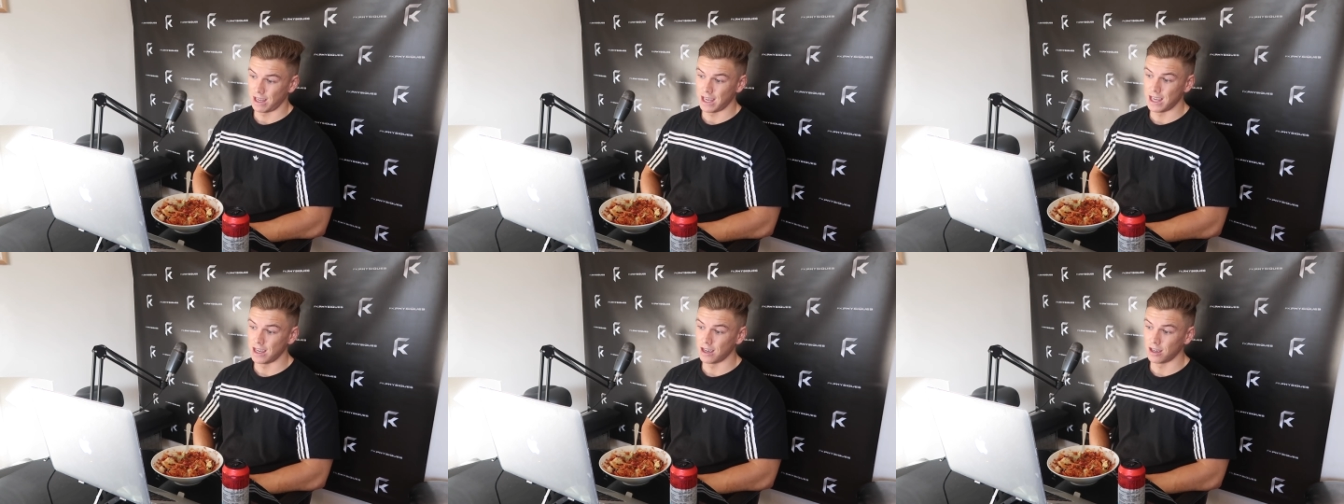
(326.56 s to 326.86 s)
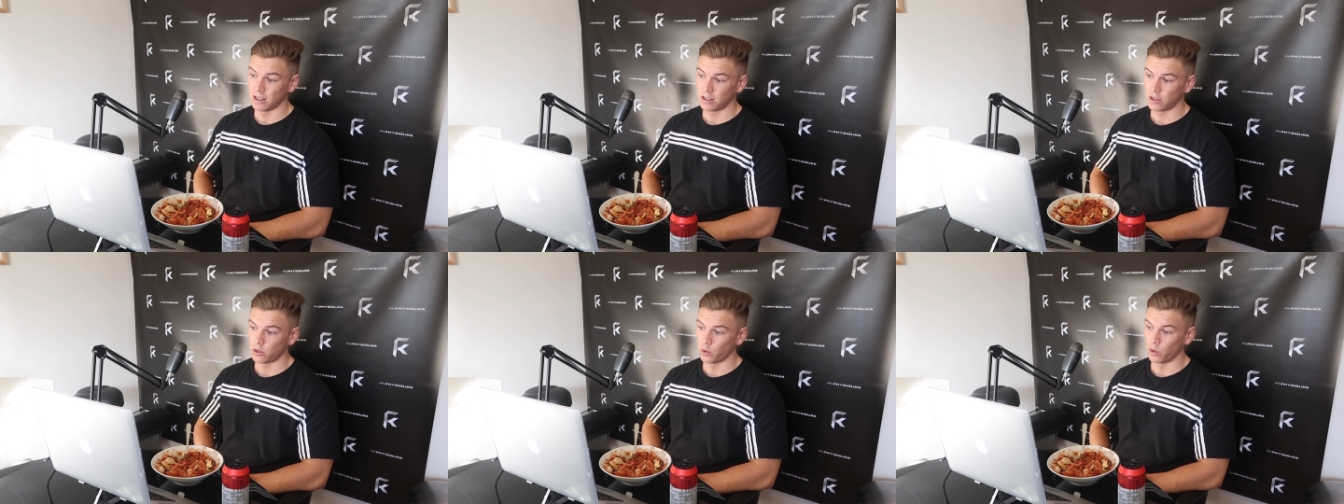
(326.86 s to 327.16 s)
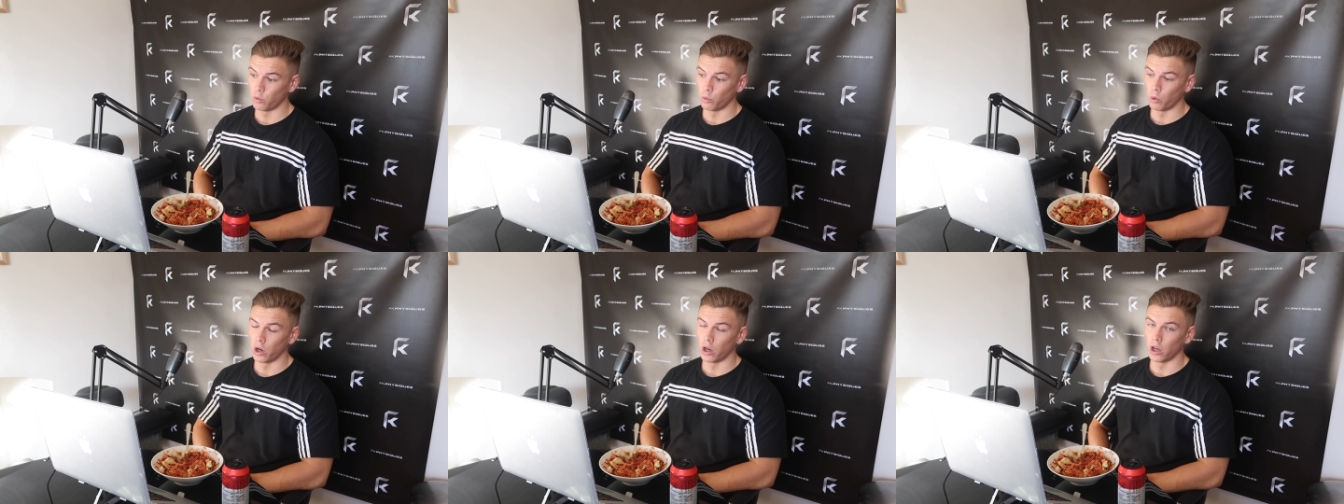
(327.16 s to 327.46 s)
here
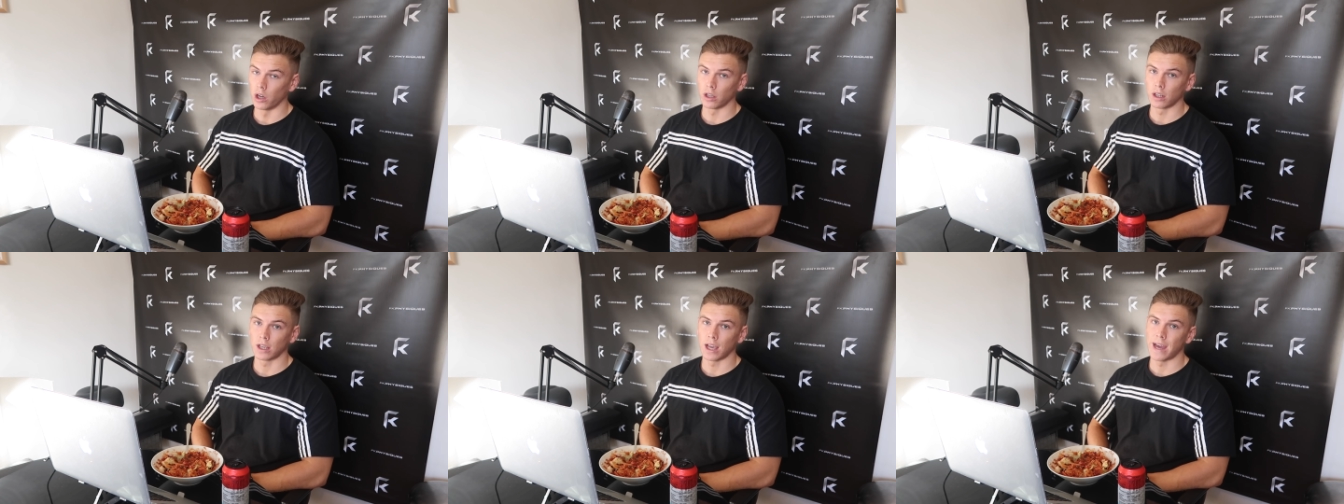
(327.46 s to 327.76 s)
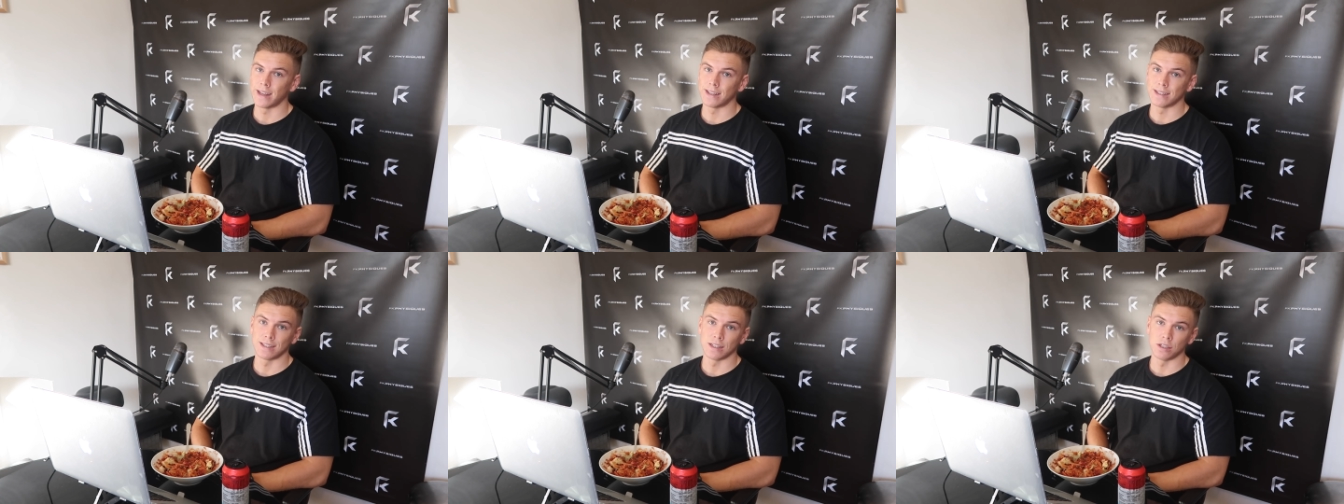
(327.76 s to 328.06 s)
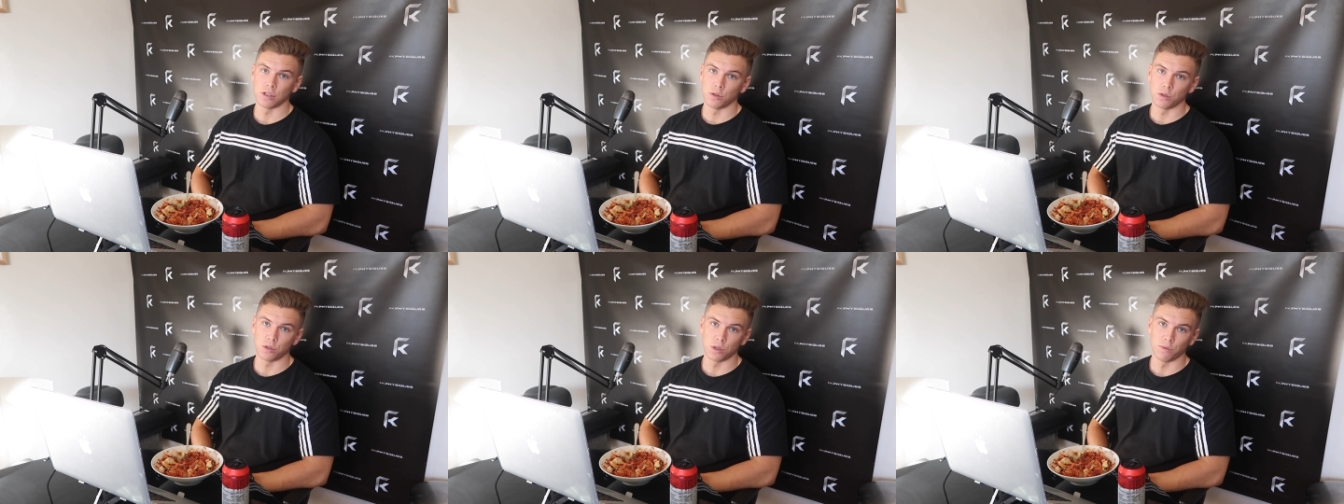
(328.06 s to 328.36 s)
doing work,
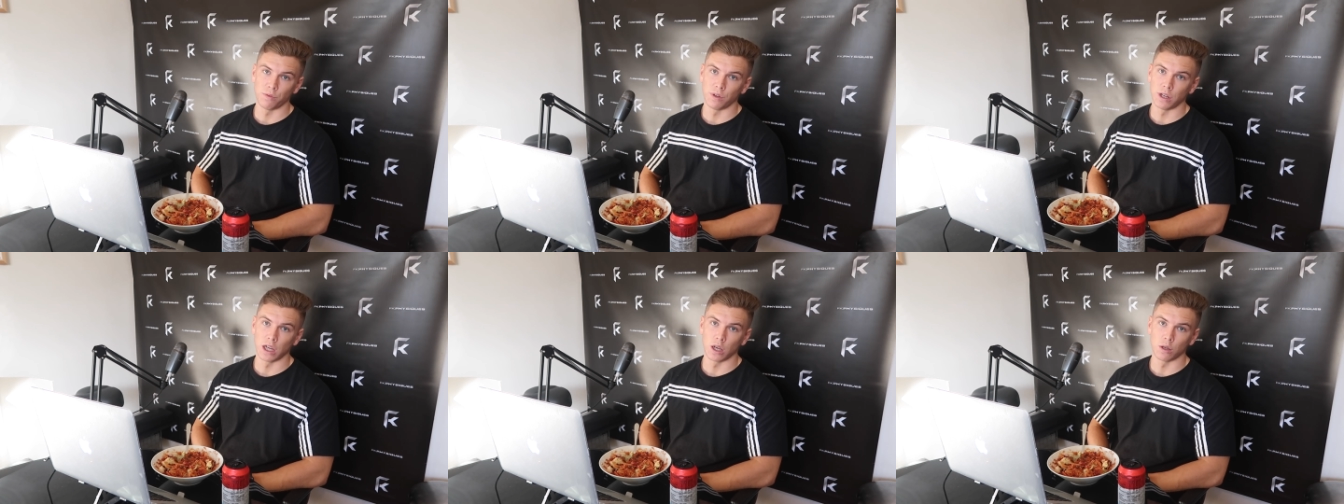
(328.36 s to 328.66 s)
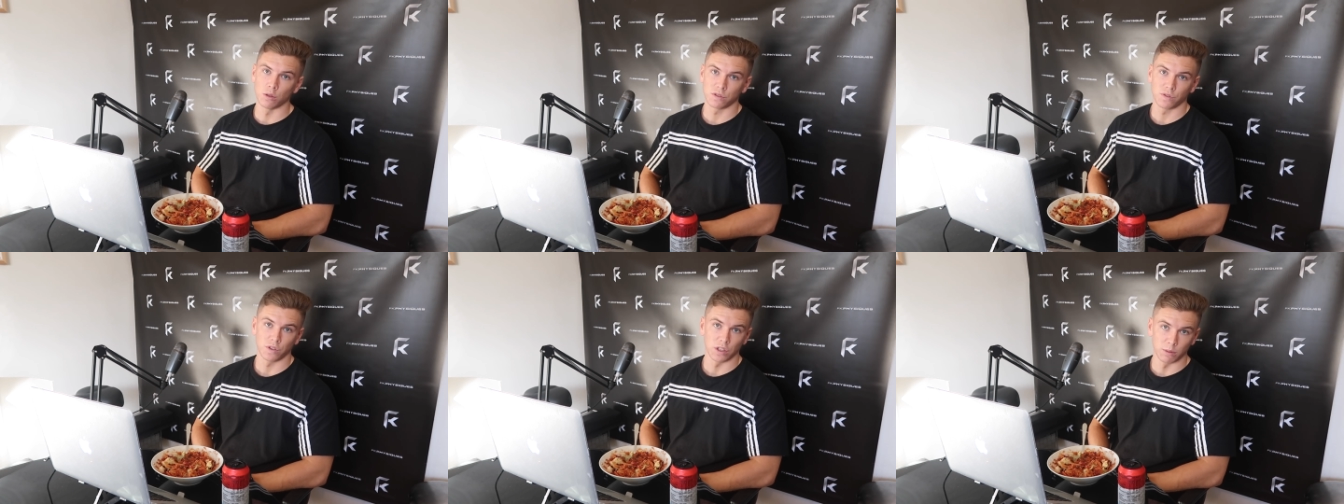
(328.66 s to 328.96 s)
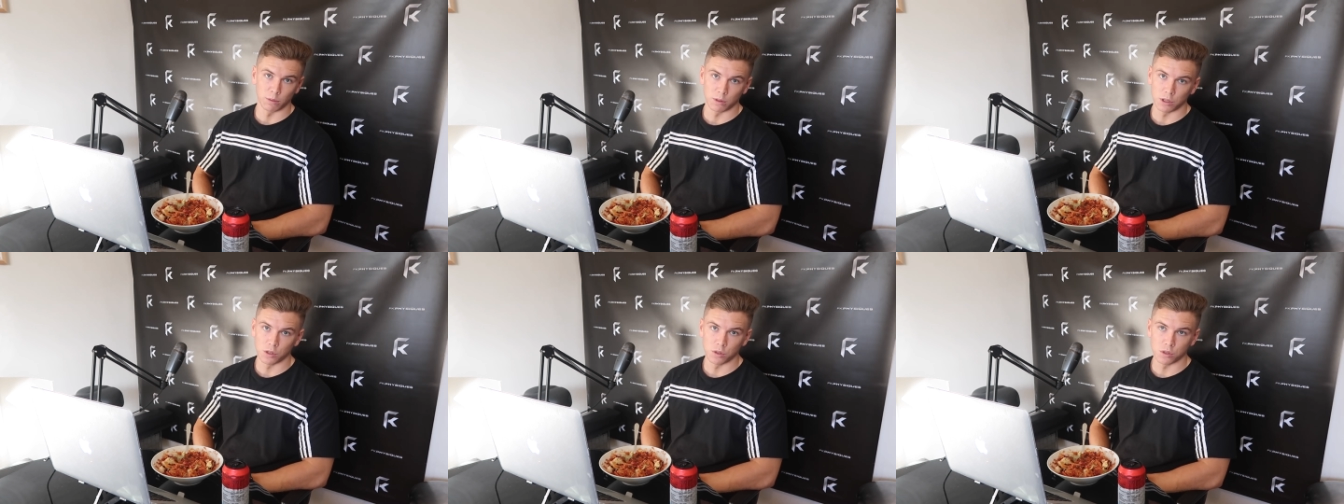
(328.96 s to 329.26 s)
editing YouTube videos,
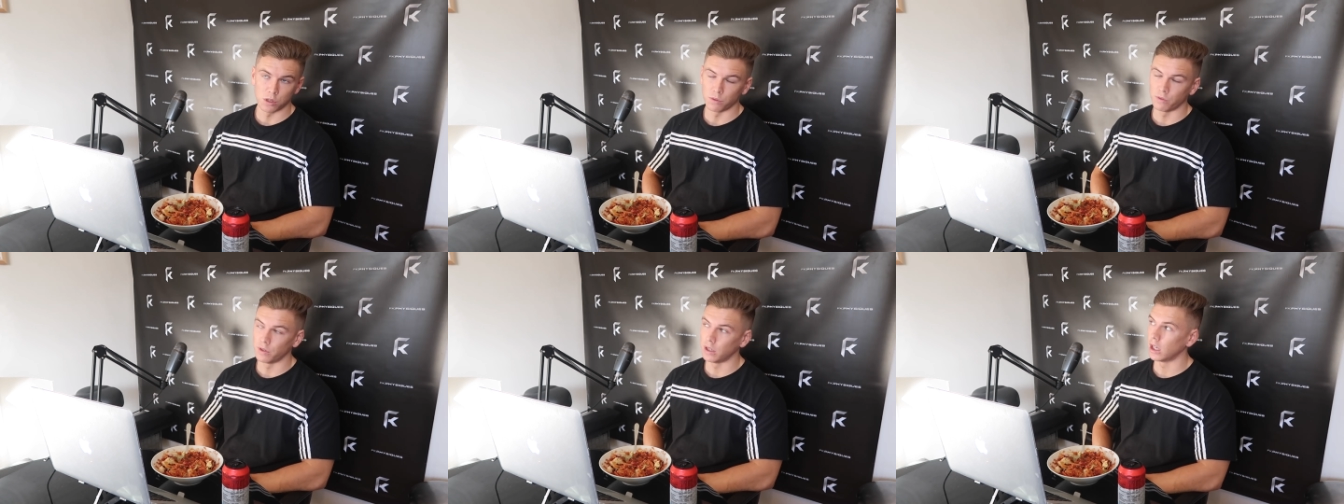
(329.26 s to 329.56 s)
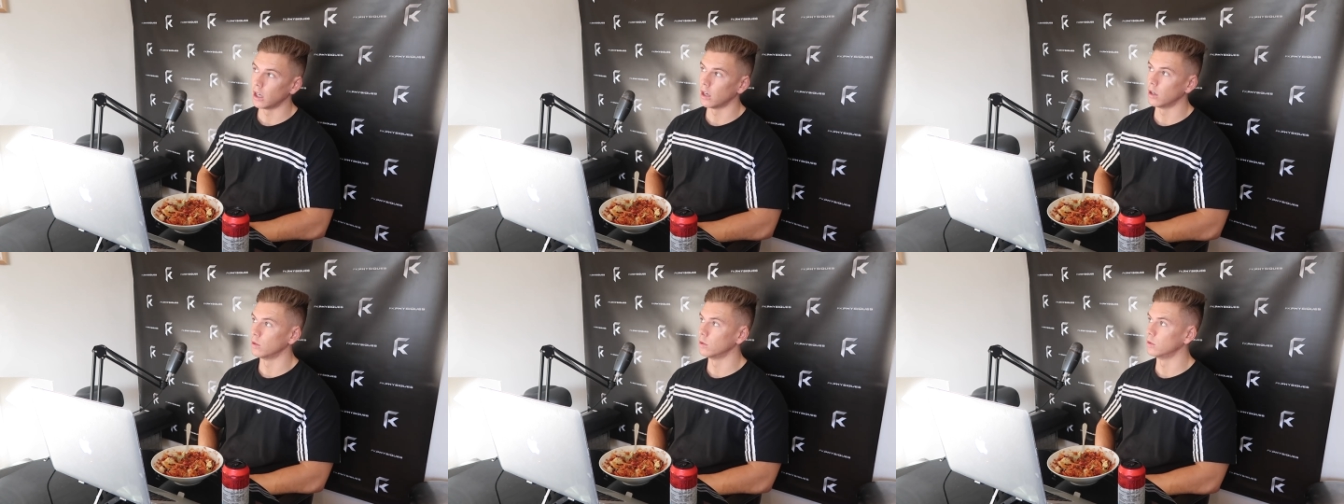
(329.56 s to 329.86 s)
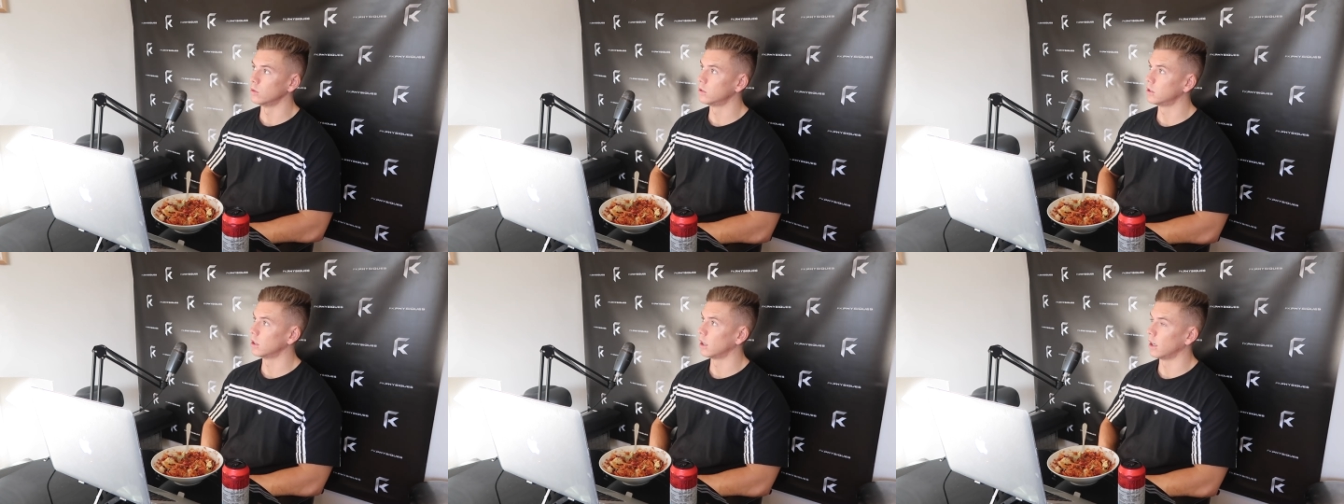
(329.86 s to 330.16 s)
filming YouTube videos.